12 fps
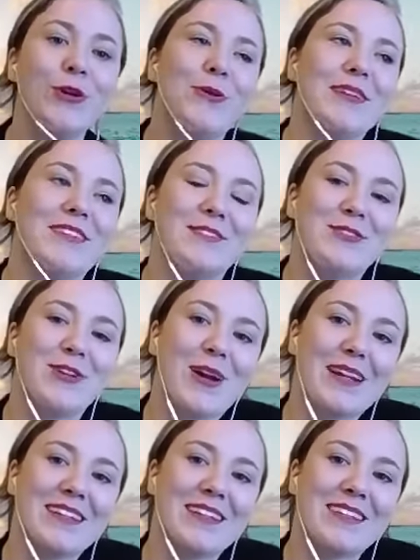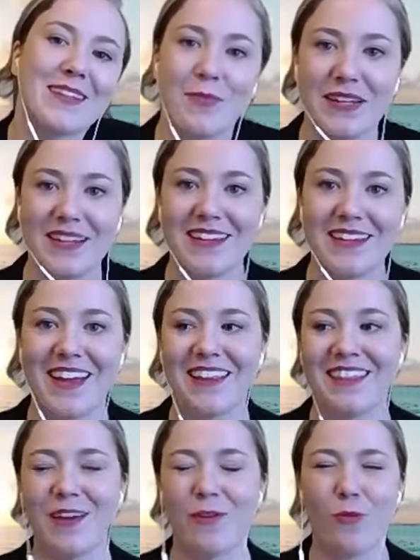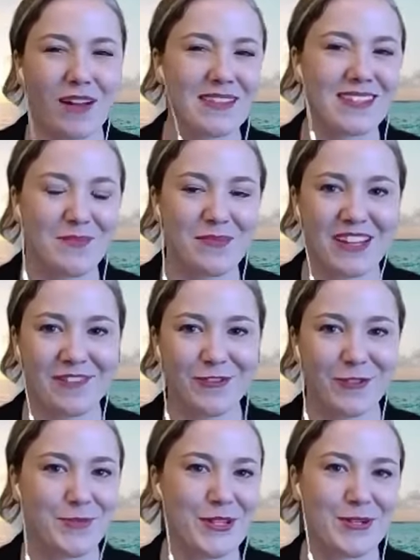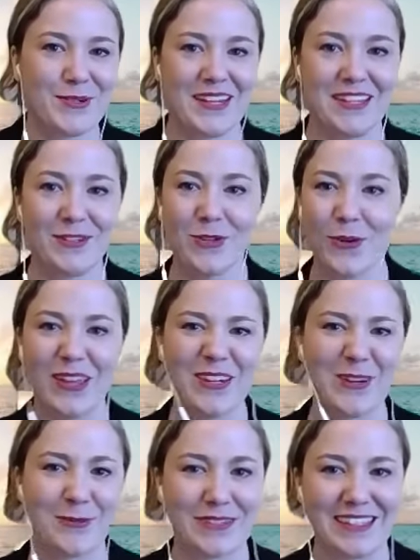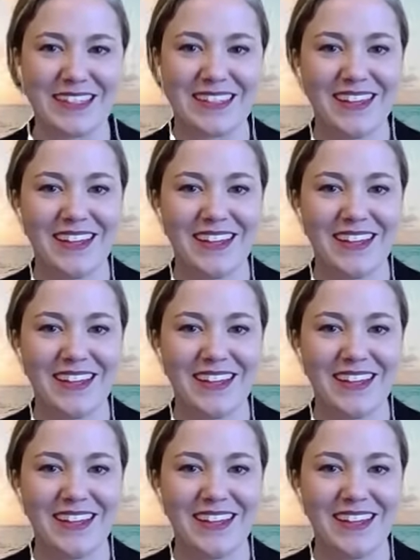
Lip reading: when you're talking to somebody and they want something from you and you know they don't really